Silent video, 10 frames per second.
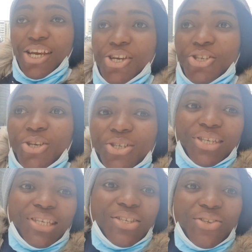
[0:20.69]
So
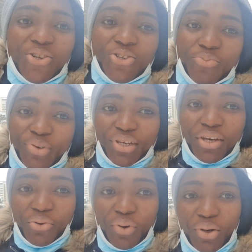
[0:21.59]
this is going to be a
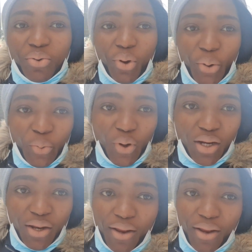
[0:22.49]
really quick one,